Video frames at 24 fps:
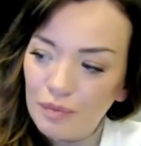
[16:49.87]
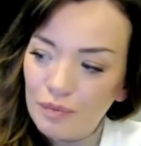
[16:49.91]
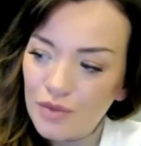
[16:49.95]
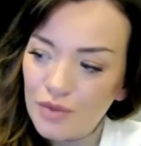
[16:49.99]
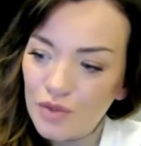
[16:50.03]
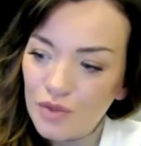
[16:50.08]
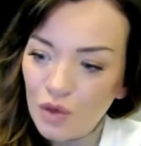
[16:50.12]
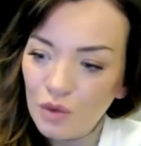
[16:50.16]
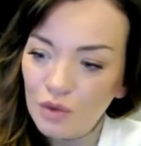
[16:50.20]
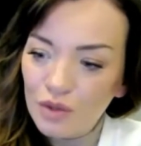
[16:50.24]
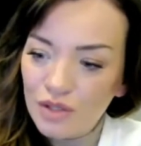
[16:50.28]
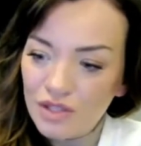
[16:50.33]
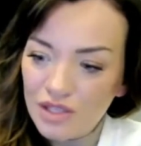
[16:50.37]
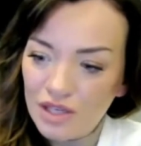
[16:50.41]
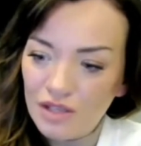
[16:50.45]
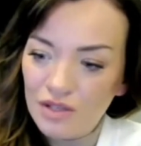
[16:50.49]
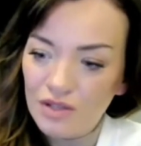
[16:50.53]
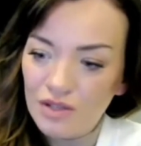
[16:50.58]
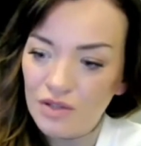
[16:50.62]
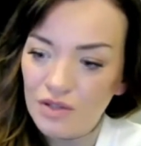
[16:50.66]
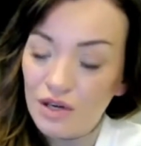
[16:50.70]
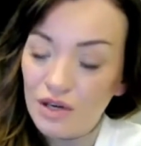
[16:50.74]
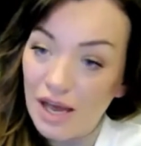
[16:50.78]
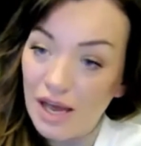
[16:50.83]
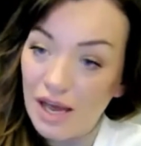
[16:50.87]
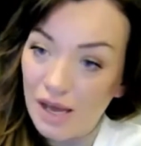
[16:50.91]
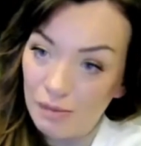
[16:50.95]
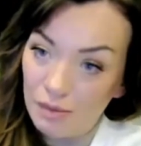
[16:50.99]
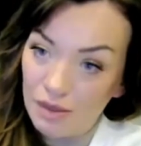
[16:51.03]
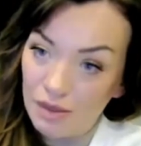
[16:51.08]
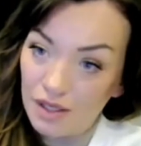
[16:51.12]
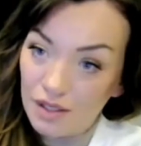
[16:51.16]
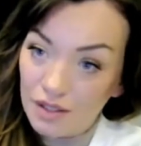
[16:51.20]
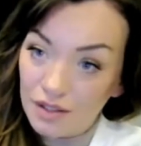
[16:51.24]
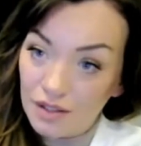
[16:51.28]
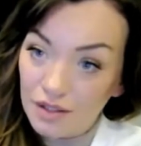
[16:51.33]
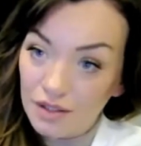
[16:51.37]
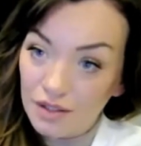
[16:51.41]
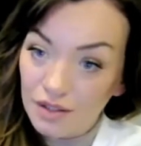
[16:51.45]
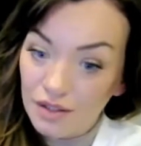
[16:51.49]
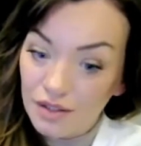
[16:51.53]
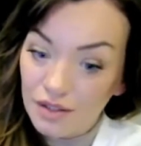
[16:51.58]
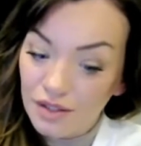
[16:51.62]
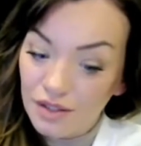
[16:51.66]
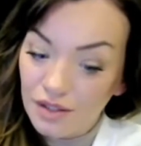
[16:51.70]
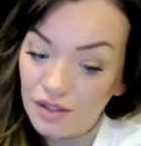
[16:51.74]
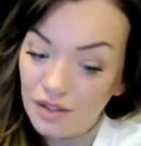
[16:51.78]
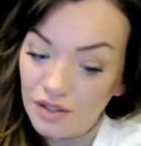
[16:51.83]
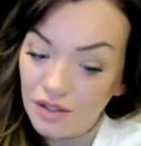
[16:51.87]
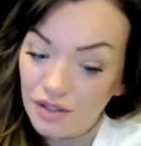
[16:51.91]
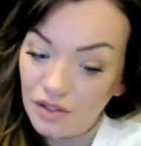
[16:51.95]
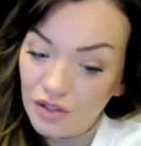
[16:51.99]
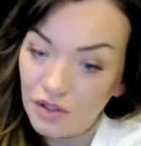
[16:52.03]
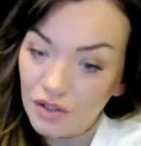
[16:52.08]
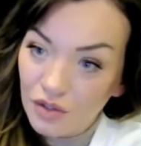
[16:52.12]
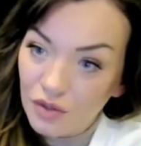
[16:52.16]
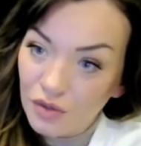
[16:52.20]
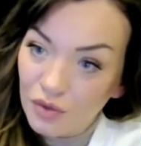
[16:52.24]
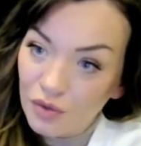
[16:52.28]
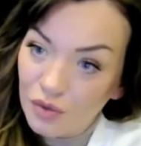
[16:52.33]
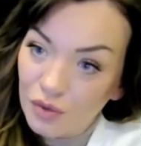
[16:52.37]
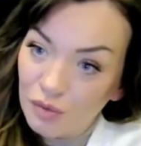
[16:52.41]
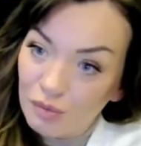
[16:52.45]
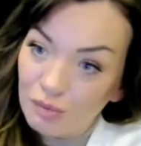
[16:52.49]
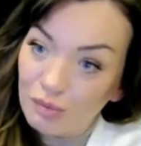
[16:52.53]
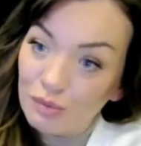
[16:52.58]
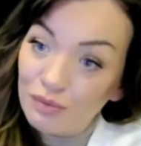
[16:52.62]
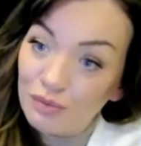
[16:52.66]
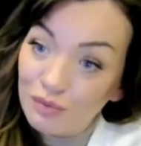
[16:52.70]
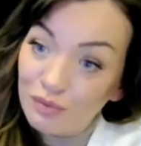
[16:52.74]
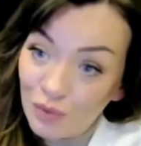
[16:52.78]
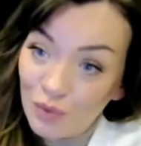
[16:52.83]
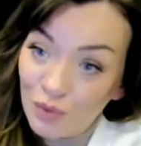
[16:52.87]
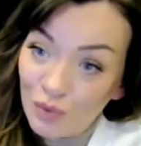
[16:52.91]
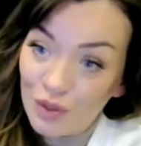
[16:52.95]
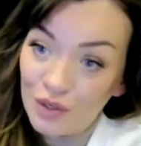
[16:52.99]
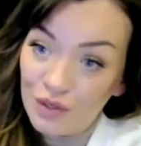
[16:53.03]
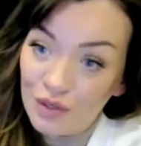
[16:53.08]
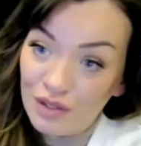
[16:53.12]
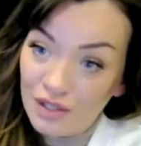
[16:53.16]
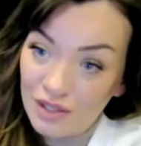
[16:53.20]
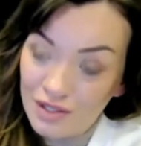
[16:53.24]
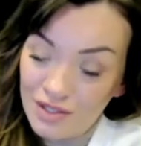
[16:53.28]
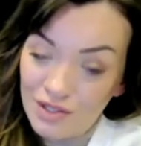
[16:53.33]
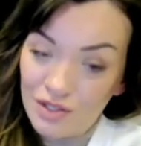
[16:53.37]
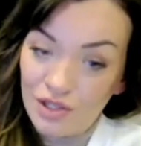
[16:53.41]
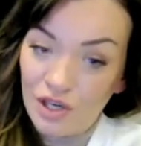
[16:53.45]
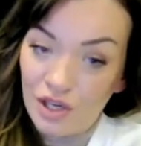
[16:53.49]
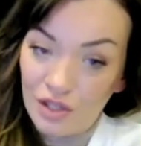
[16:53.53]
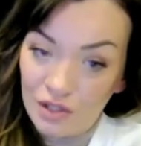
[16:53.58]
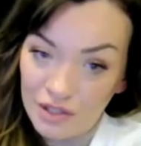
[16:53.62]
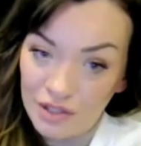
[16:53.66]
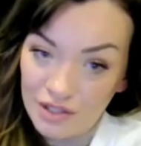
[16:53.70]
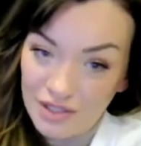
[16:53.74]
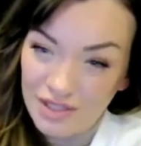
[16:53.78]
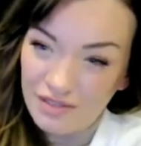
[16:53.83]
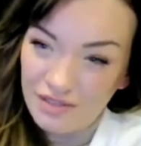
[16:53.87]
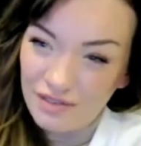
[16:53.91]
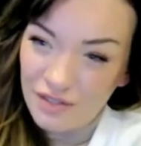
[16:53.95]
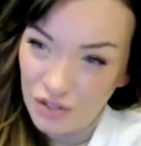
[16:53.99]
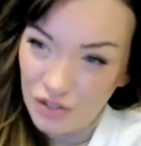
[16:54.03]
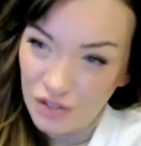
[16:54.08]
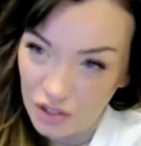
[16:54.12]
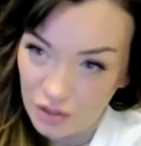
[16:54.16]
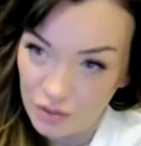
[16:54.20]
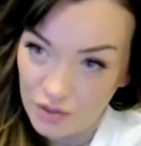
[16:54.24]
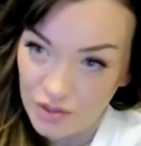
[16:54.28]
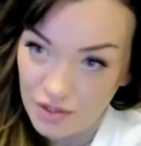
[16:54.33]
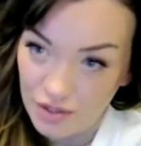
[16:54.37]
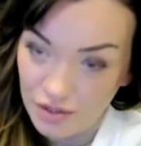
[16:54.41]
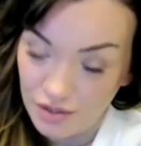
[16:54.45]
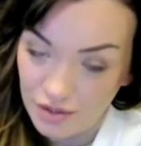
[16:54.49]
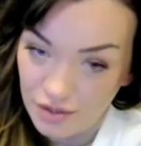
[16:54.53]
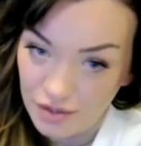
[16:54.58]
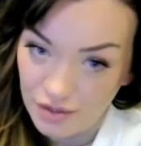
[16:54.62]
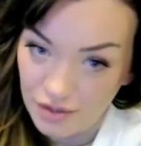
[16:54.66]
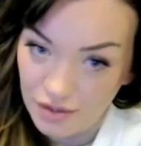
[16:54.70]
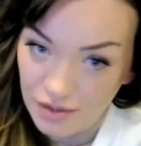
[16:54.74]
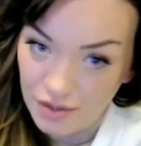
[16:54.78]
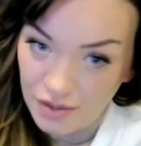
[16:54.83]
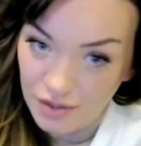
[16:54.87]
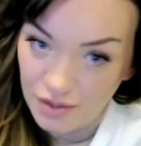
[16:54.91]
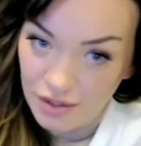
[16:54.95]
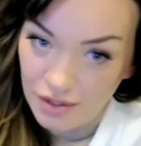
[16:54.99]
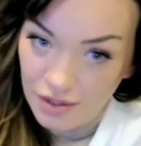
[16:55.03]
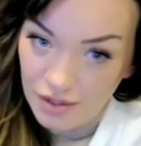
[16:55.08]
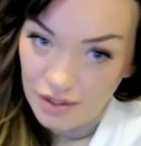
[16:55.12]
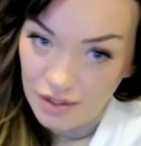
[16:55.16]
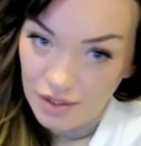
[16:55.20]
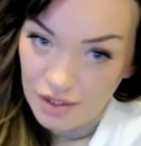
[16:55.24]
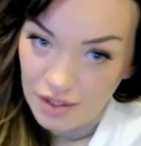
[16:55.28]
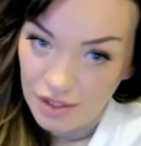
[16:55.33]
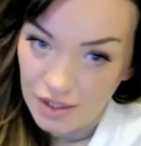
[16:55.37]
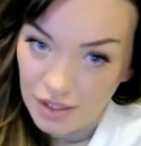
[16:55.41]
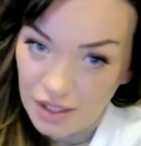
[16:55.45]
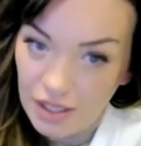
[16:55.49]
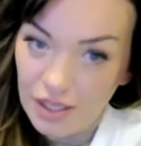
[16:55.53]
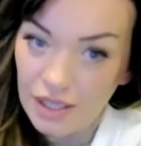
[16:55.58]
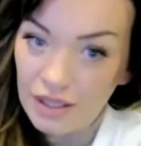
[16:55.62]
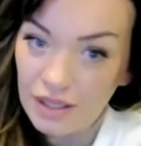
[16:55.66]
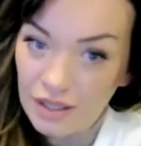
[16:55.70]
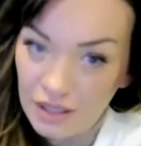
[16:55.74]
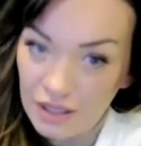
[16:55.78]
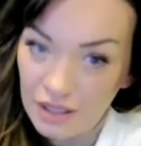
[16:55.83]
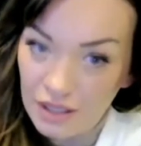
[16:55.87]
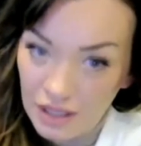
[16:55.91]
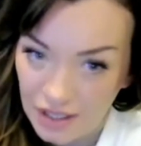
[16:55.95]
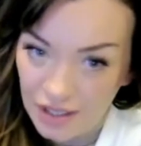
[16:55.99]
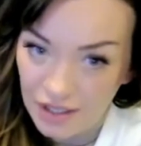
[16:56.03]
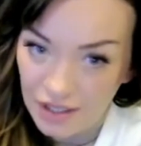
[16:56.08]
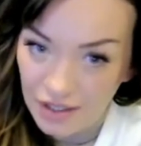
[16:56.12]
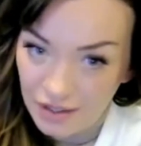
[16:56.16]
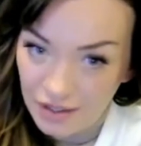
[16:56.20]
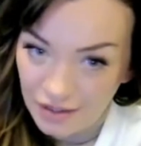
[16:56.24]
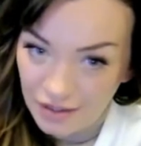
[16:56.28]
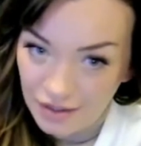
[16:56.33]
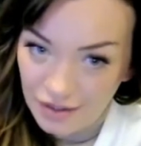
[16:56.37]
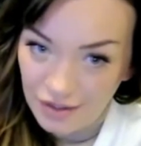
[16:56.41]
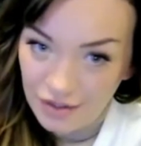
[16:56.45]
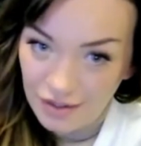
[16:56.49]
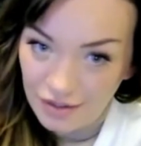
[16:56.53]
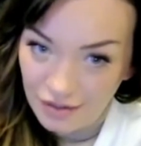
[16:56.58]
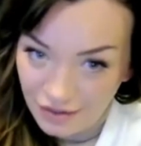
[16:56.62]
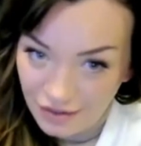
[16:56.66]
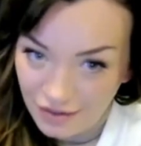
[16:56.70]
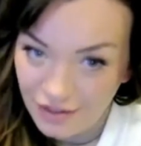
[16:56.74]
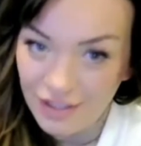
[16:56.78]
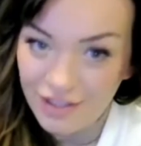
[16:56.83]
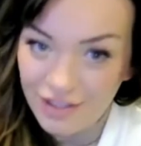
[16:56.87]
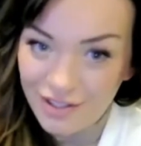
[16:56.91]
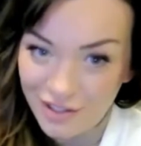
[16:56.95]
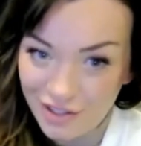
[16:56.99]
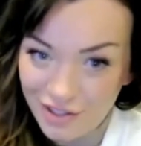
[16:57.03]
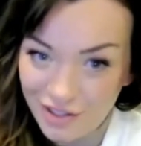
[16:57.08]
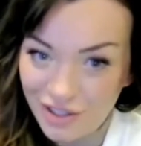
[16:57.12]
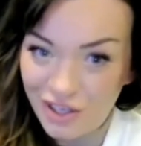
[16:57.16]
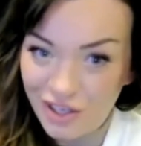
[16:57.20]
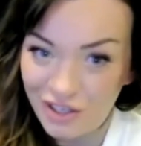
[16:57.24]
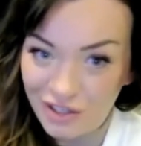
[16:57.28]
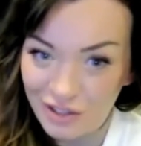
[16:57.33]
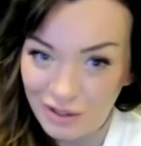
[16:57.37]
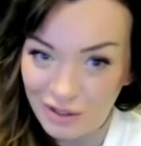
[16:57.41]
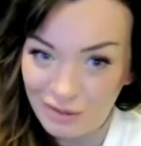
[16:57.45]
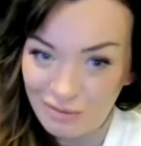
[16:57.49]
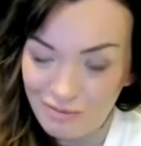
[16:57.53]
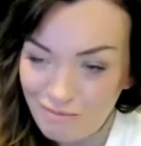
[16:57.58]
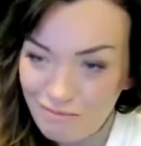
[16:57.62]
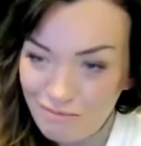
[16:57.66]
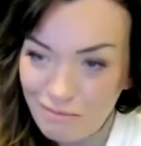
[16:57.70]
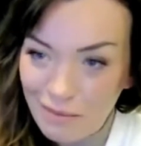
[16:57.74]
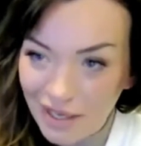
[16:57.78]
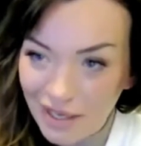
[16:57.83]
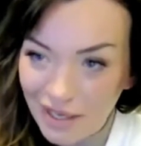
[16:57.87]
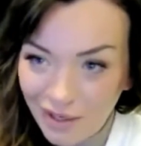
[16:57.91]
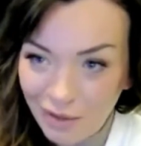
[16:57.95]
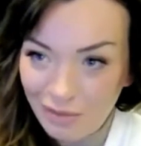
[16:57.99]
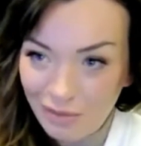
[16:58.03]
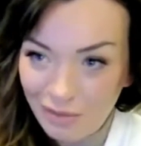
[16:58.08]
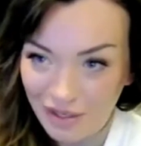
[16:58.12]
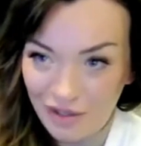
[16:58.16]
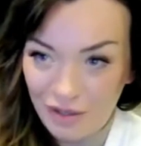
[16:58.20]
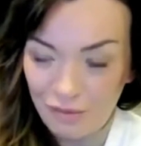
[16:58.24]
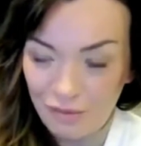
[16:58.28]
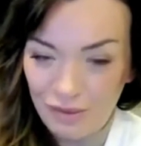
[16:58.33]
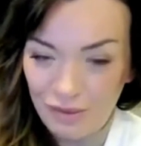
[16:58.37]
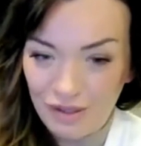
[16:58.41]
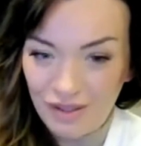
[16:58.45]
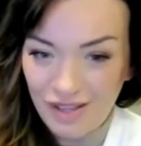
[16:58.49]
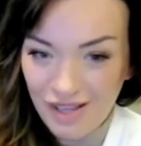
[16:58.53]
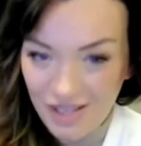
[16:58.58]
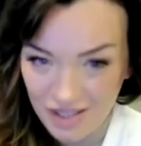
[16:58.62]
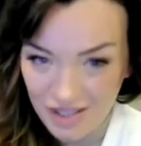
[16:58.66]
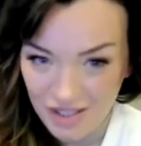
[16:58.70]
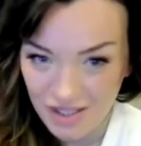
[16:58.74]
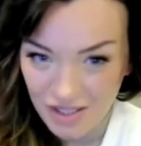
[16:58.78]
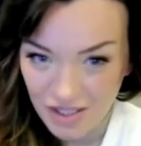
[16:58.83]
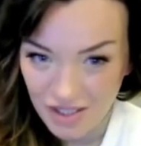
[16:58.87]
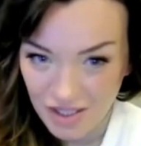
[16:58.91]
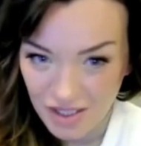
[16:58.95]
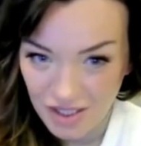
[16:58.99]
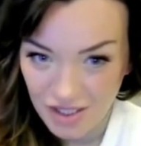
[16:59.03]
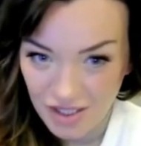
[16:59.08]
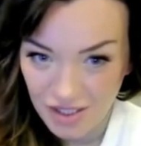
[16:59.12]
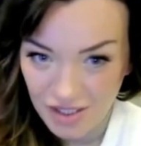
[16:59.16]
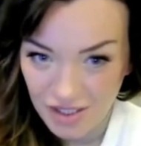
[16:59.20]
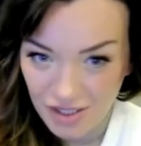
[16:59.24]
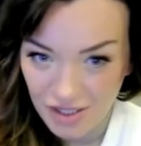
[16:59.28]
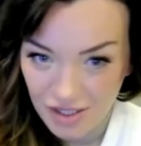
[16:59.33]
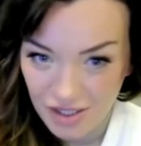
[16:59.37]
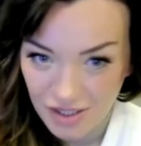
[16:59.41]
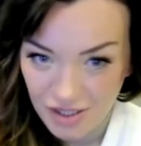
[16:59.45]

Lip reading: solar cells are happening before the installer is even chosen. And then the installer may or may not be licensed.